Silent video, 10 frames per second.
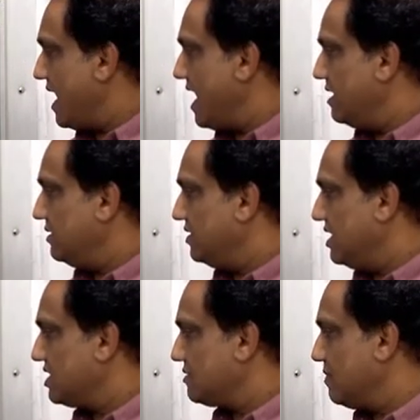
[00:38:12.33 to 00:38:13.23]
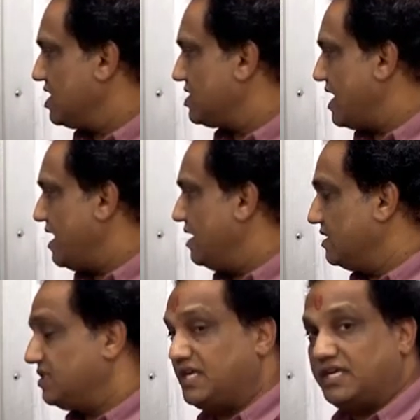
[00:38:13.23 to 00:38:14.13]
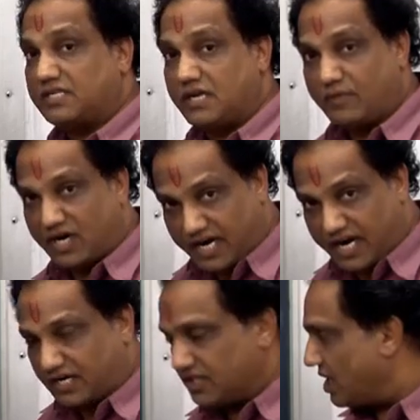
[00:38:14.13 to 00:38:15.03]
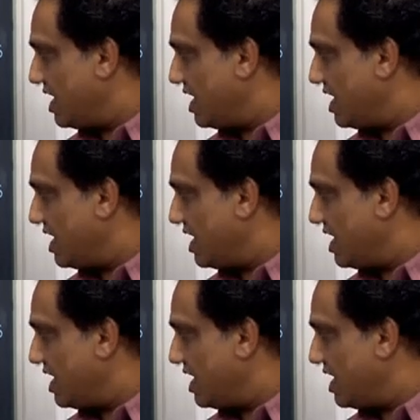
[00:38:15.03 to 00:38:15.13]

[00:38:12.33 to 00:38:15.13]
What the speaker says: and this much energy is liberated,